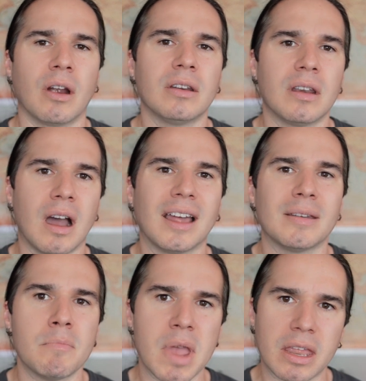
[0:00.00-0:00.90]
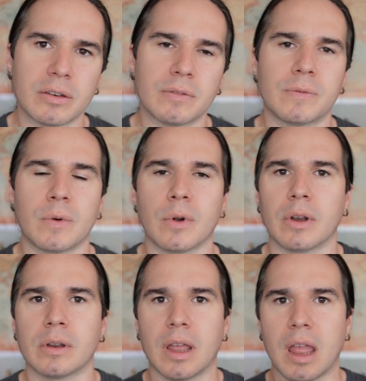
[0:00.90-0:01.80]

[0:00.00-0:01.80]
are not meant for